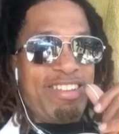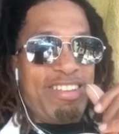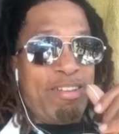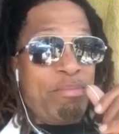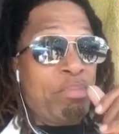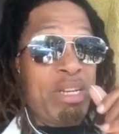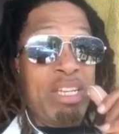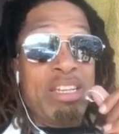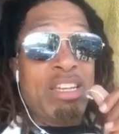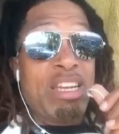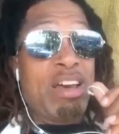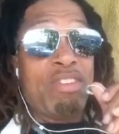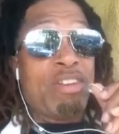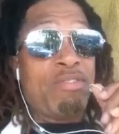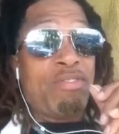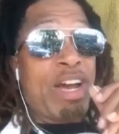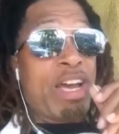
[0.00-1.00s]
But he
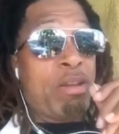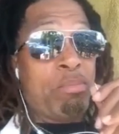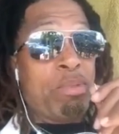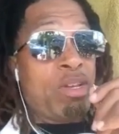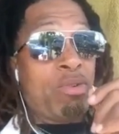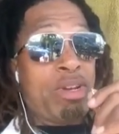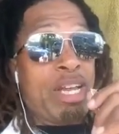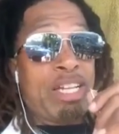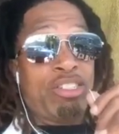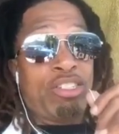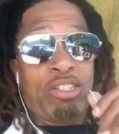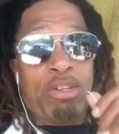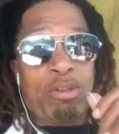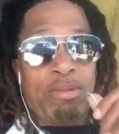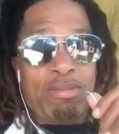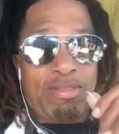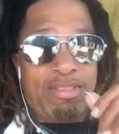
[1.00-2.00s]
never invited me on that
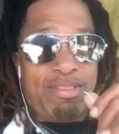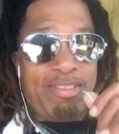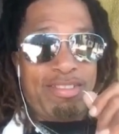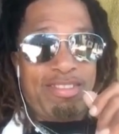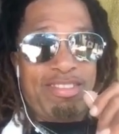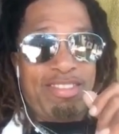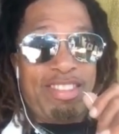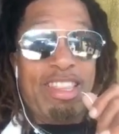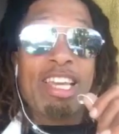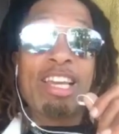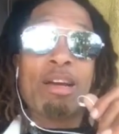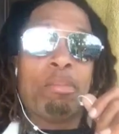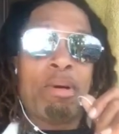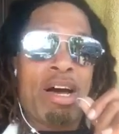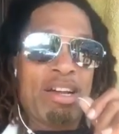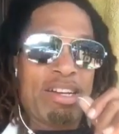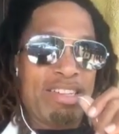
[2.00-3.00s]
show. Think
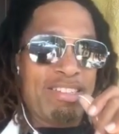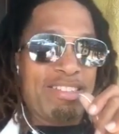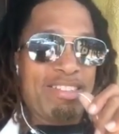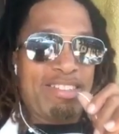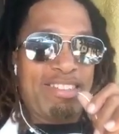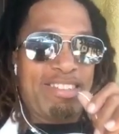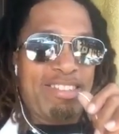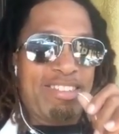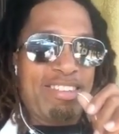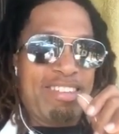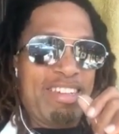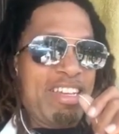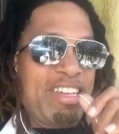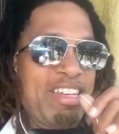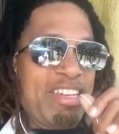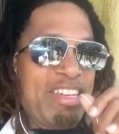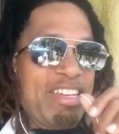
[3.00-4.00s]
about it.
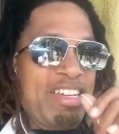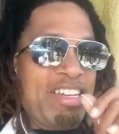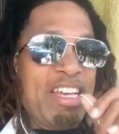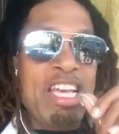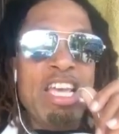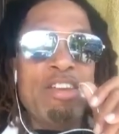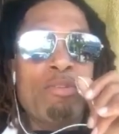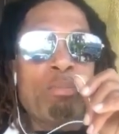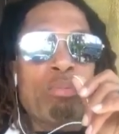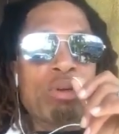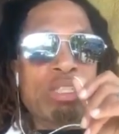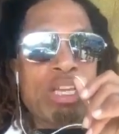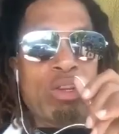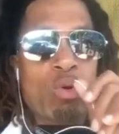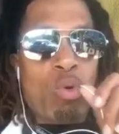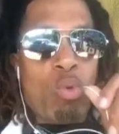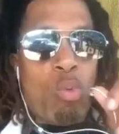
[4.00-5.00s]
He even brought
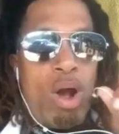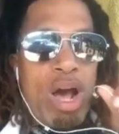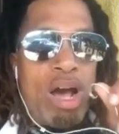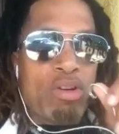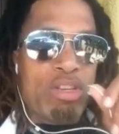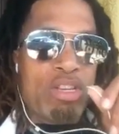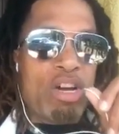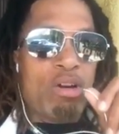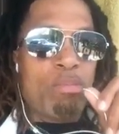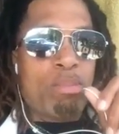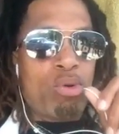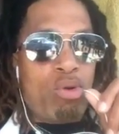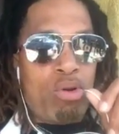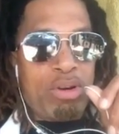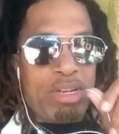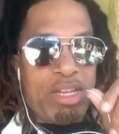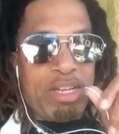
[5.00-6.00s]
that little wild young
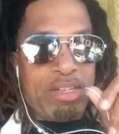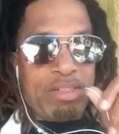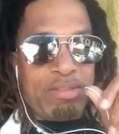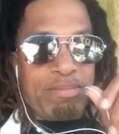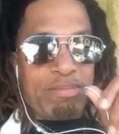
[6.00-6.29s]
boy on there.